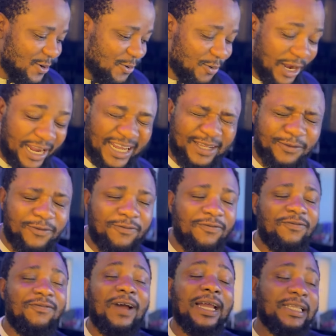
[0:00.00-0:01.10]
Well,
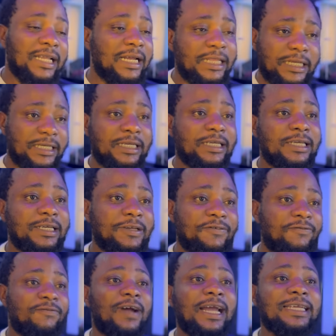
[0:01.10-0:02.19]
finally,
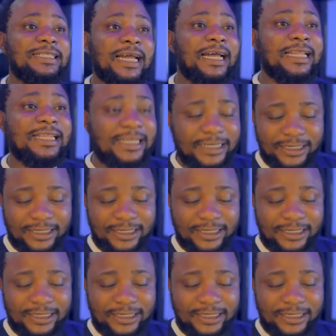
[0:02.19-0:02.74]
after